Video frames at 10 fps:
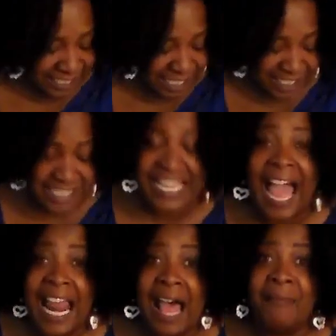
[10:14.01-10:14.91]
she just got
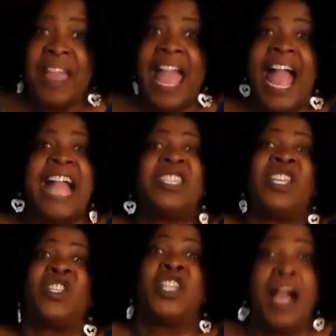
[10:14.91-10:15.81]
up and
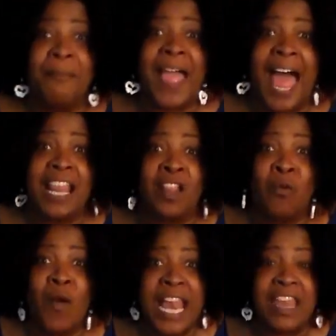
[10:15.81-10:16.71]
she jumped out of
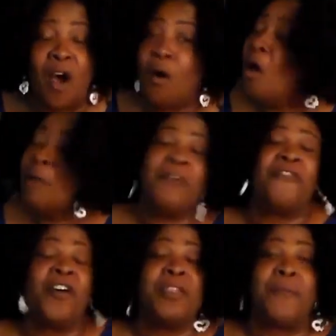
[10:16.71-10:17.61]
the window
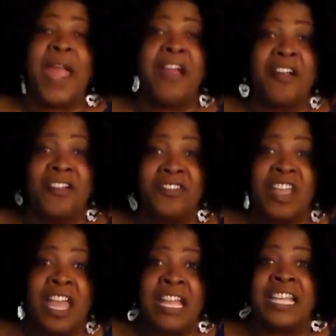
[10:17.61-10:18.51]
before the
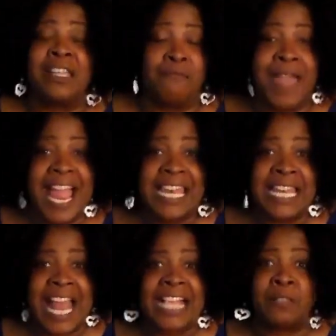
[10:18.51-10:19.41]
bearers could
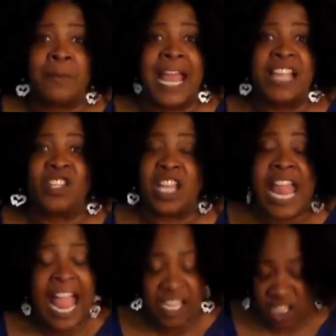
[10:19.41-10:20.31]
demand an explanation.
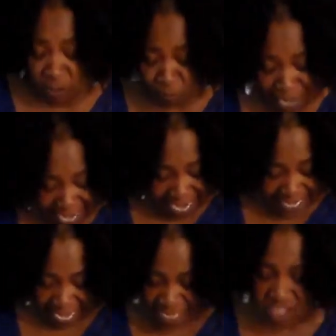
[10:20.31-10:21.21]
And she ran
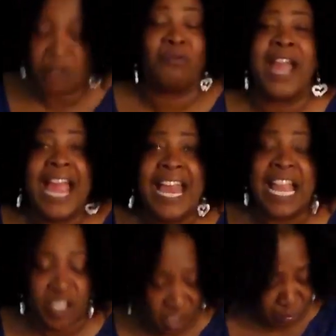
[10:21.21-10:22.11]
and she ran
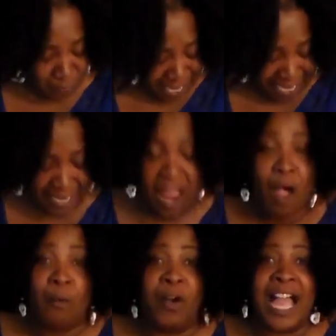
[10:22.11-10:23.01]
and she ran.
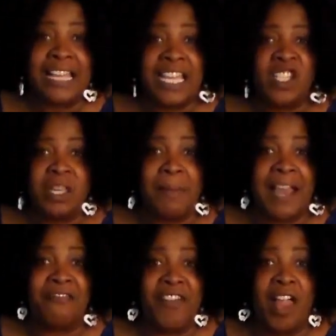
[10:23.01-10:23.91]
Well, I think she
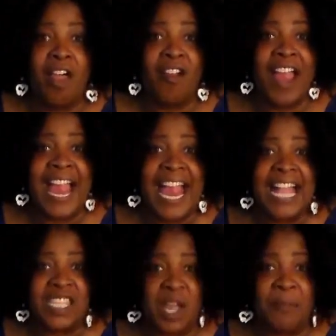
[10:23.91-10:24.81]
might have fell on her
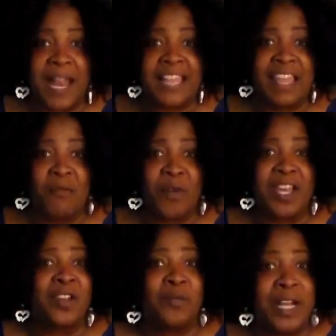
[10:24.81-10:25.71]
head jumping out that
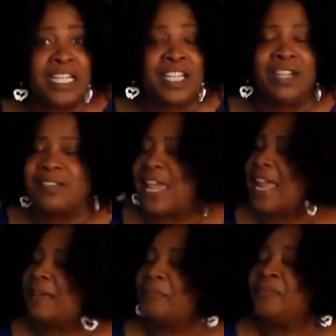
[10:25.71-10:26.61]
window. What do you
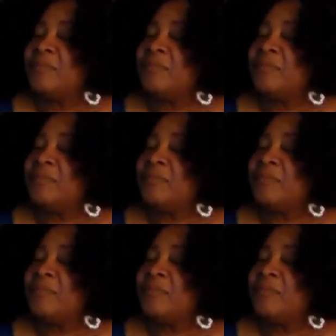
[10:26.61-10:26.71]
think?